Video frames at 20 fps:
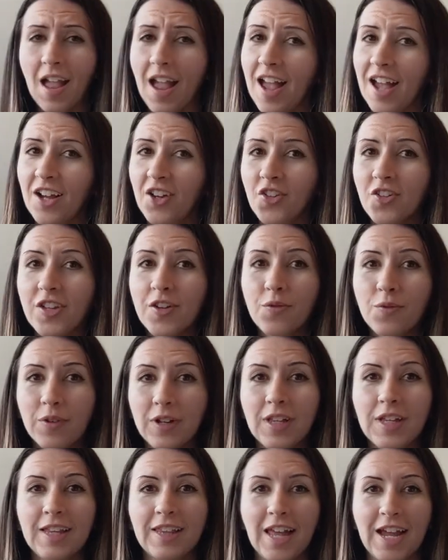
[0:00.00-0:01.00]
I actually
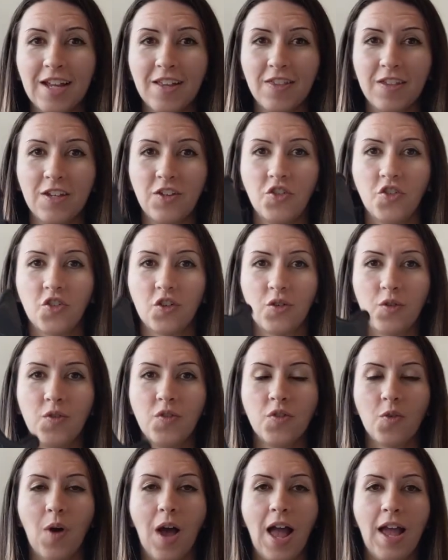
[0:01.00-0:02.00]
really liked these
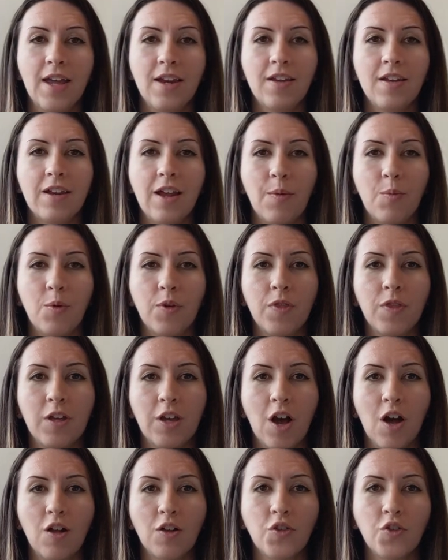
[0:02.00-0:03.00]
shoes, so I ended up with
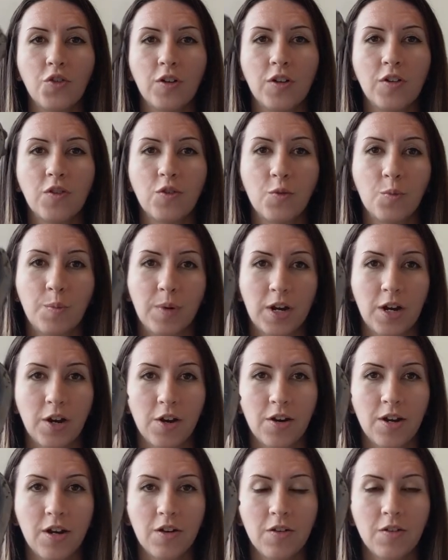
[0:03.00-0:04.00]
the Altra
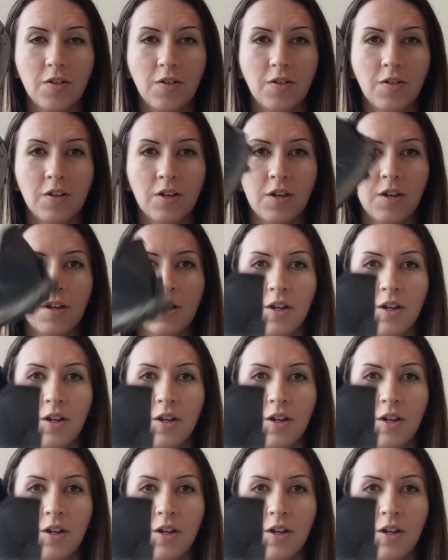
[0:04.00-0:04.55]
Superiors.